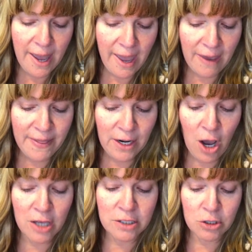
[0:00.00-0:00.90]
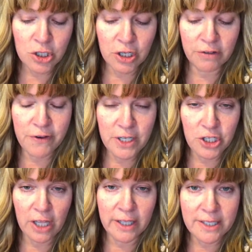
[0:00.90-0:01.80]
And then also sugar free
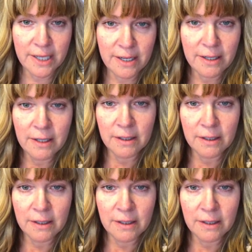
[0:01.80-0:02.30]
gelatin.